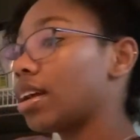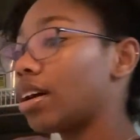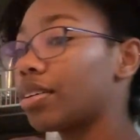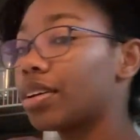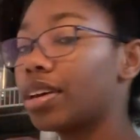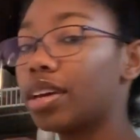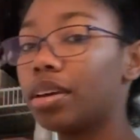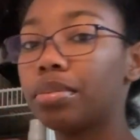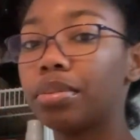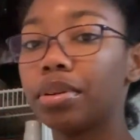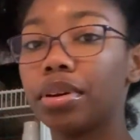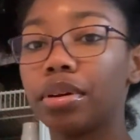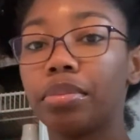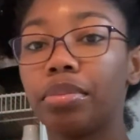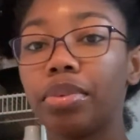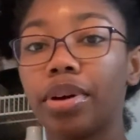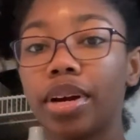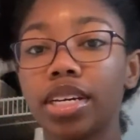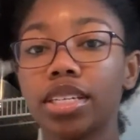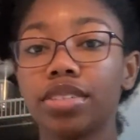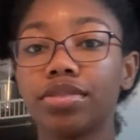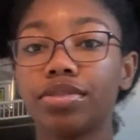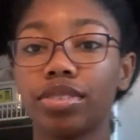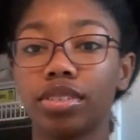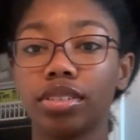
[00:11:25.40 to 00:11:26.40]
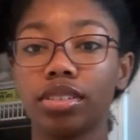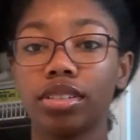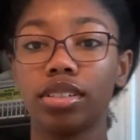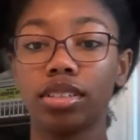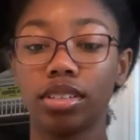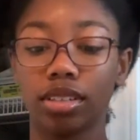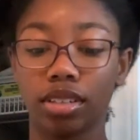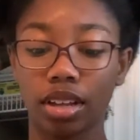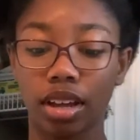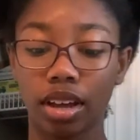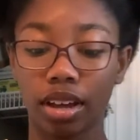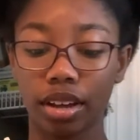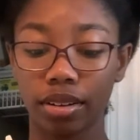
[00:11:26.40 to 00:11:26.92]
I'll keep it in braids for literally
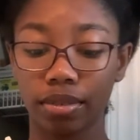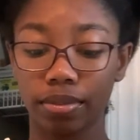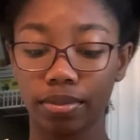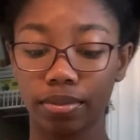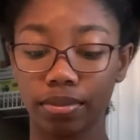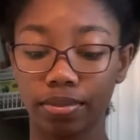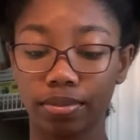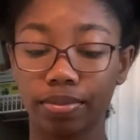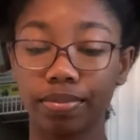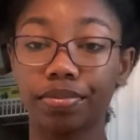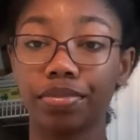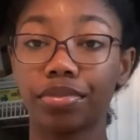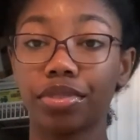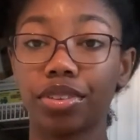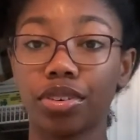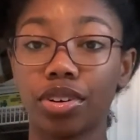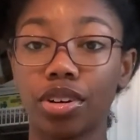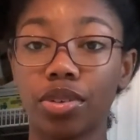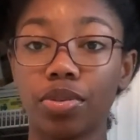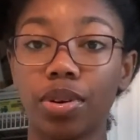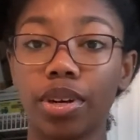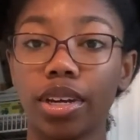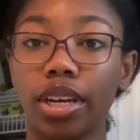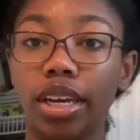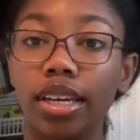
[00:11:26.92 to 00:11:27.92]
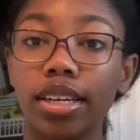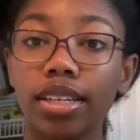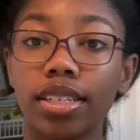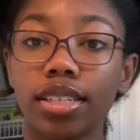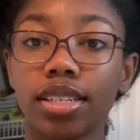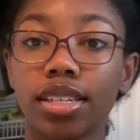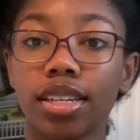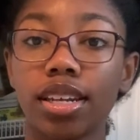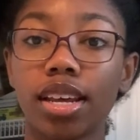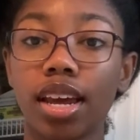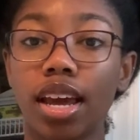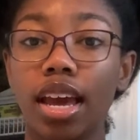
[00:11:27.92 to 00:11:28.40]
like 3 weeks.